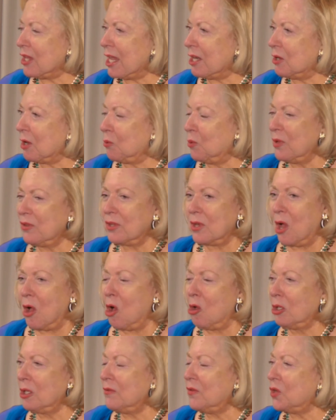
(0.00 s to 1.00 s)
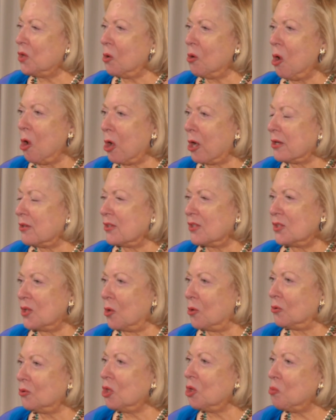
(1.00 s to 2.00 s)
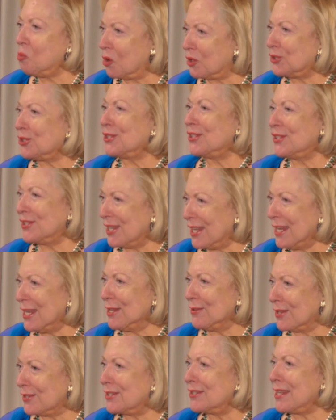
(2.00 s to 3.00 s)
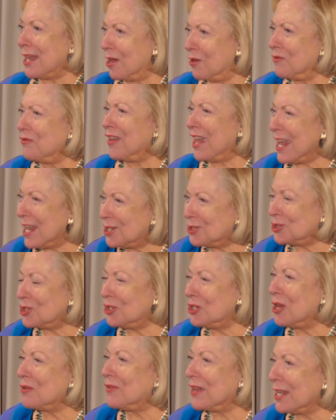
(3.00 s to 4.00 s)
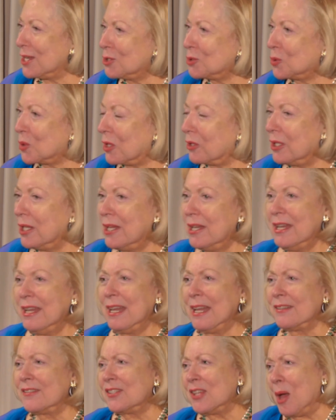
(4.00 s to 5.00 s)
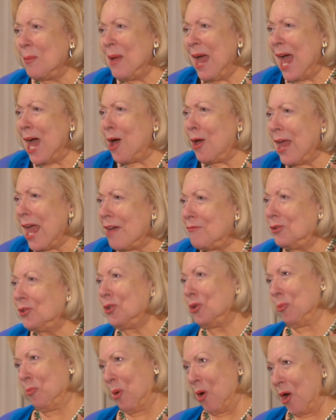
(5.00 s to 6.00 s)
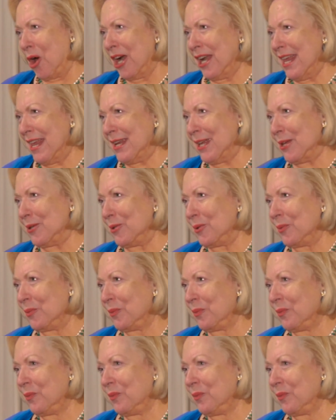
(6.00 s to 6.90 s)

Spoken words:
then with all of your heart and soul, you want to see the salvation of Israel and somehow have a little part in it.